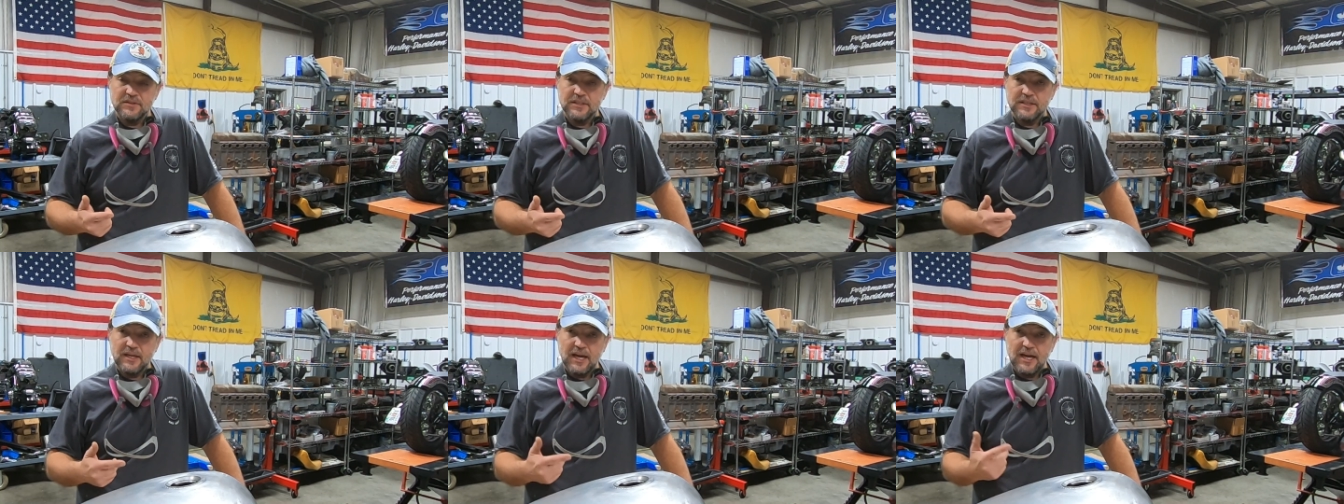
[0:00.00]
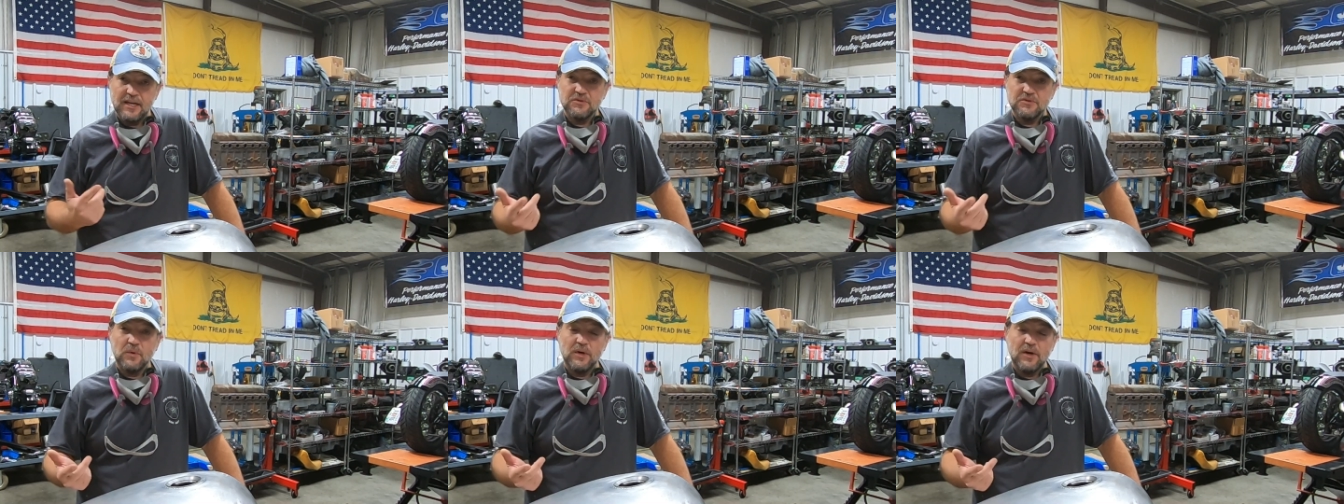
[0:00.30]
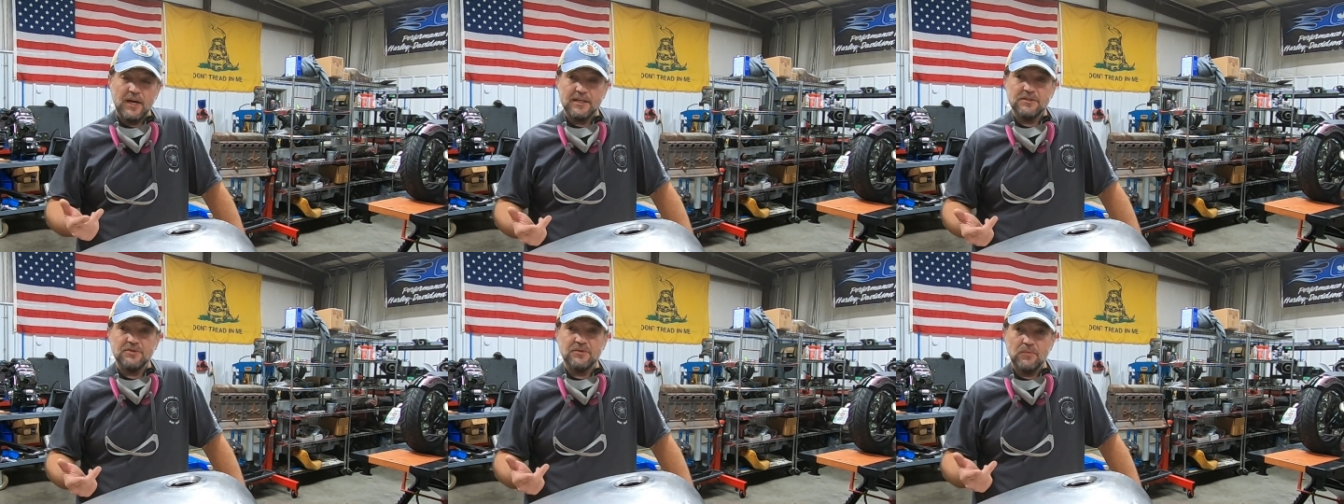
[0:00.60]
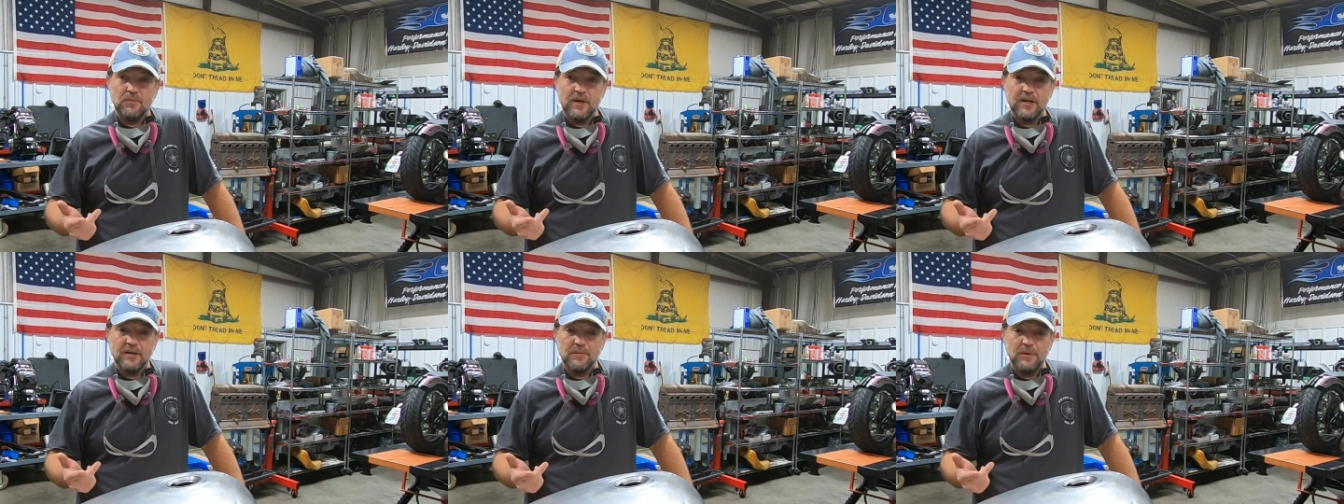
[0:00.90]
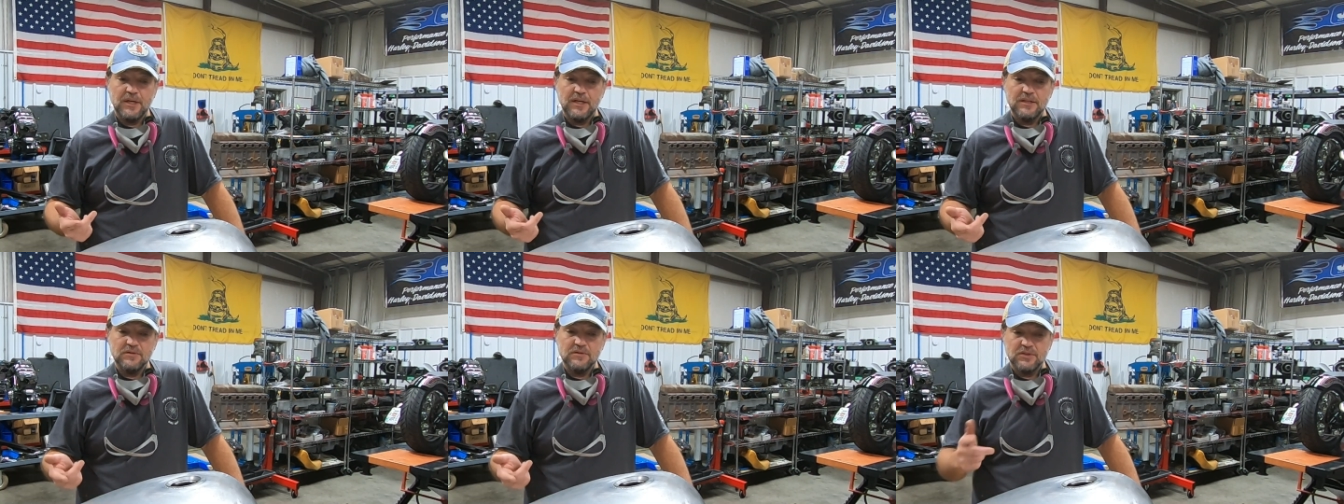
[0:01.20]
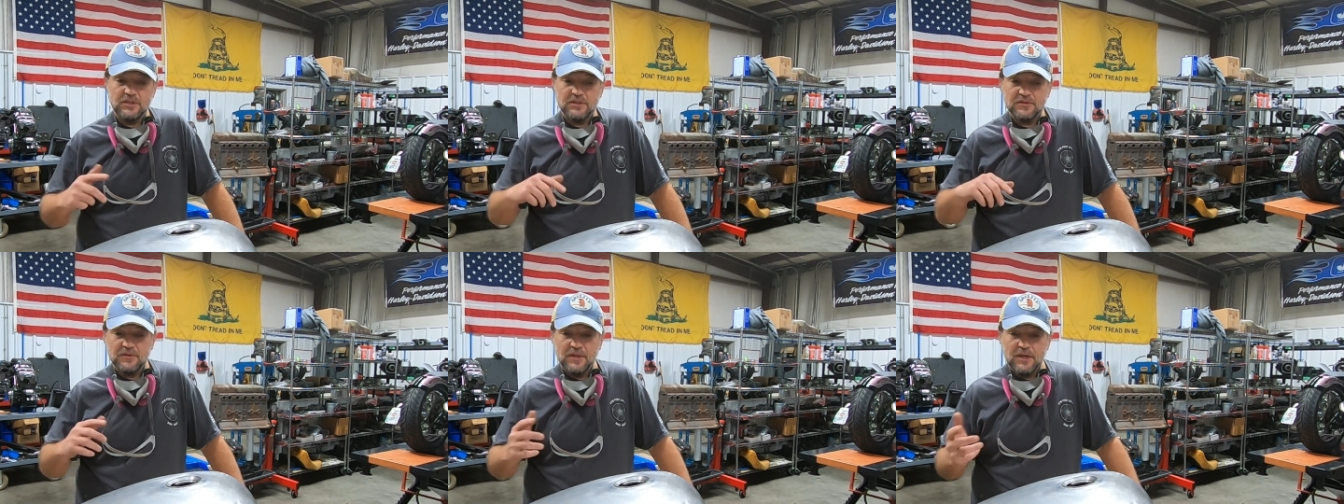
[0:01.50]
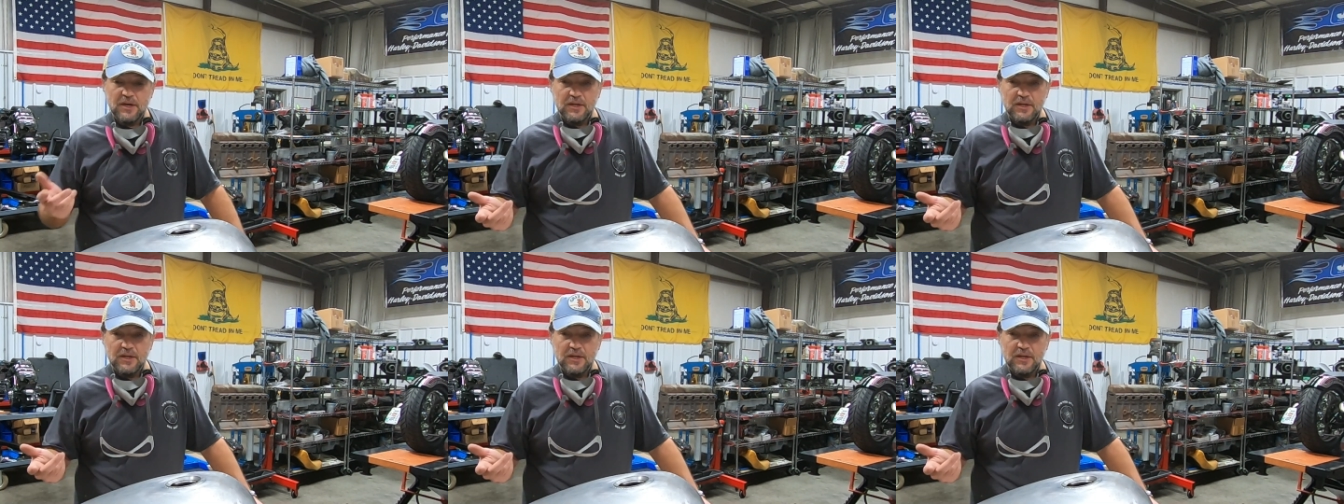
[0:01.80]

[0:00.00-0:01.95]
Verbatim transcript: and Caswell actually recommends just,